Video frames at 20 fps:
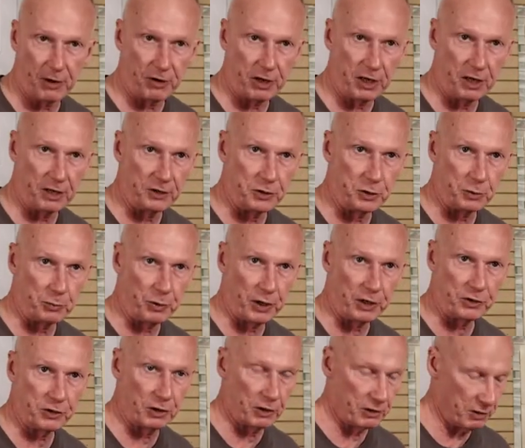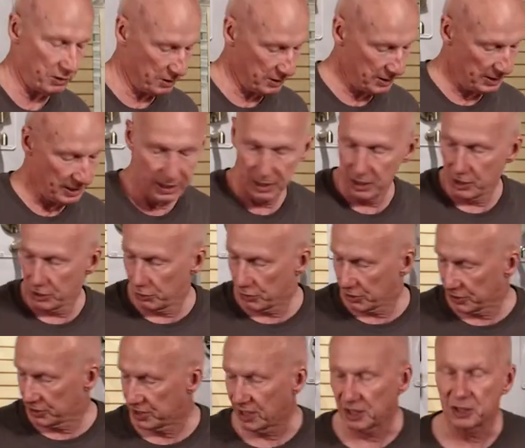out again under pressure,
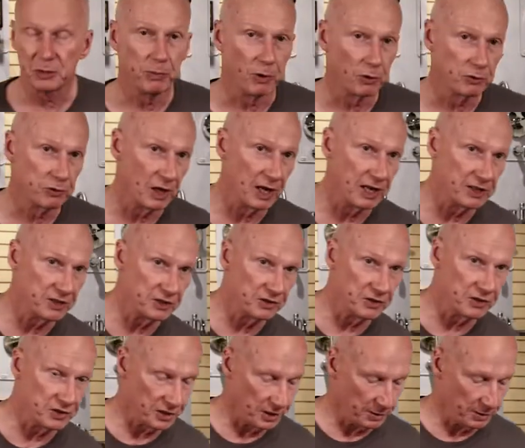you can test both lines at the